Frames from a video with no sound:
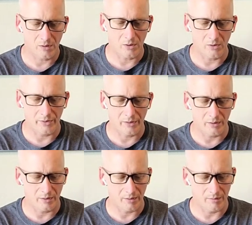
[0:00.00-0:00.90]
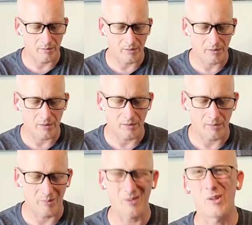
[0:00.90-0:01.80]
on there and
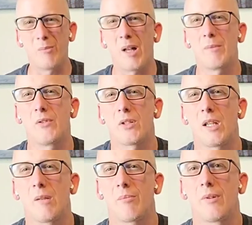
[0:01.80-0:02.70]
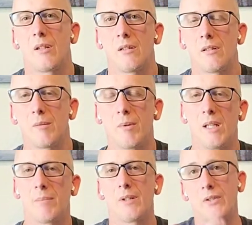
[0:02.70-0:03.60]
put it on the bottom of your tank, but
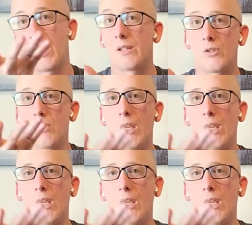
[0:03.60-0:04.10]
depending upon the tank that you